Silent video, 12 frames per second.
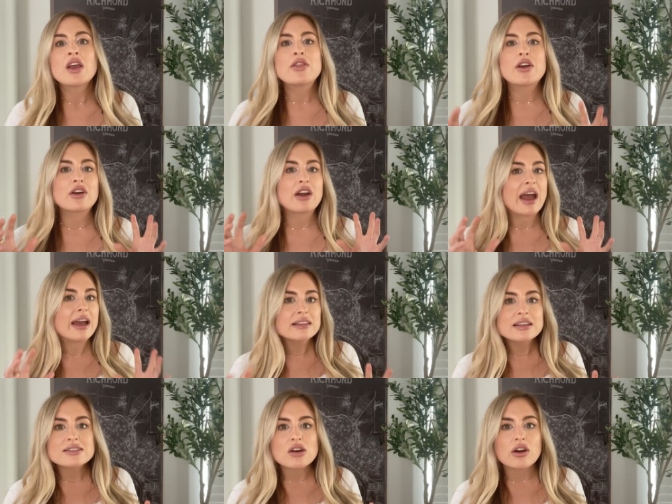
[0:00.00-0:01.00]
There are
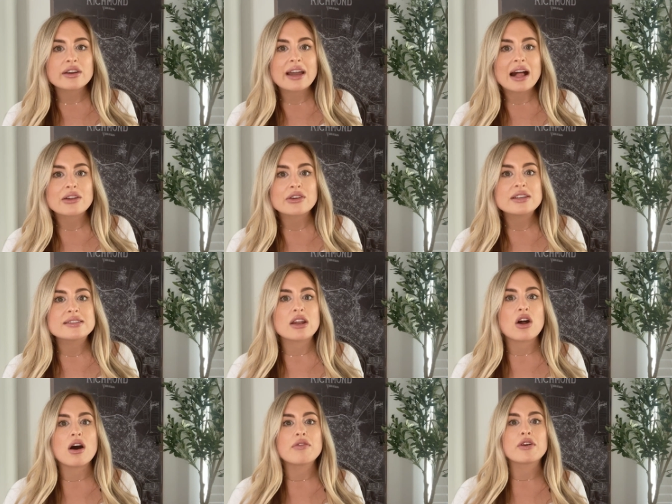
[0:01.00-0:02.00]
endless art galleries that
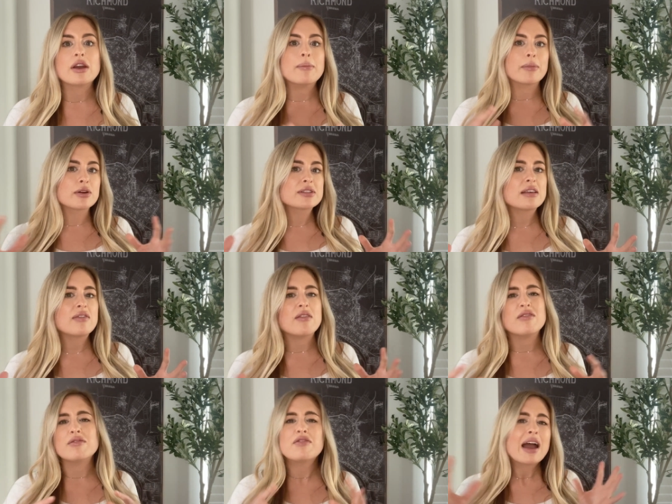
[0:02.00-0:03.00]
offer immersive
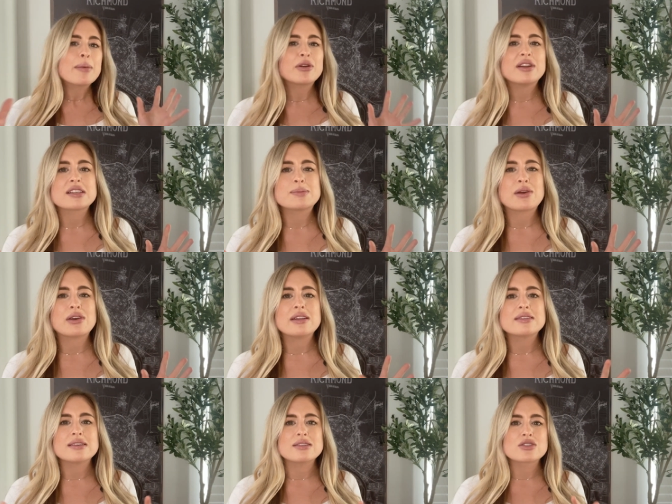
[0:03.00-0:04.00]
and vibrant experiences,